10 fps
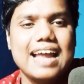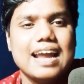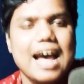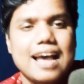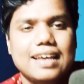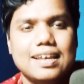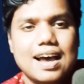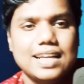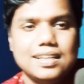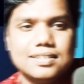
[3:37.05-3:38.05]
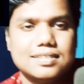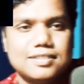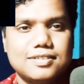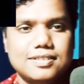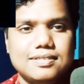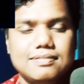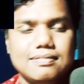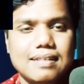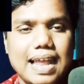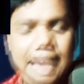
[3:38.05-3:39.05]
And I, I just
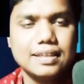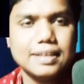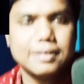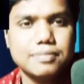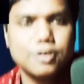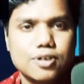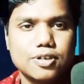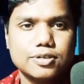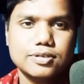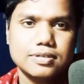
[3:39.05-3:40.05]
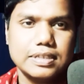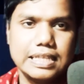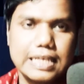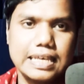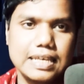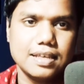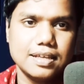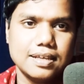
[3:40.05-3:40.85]
like them because they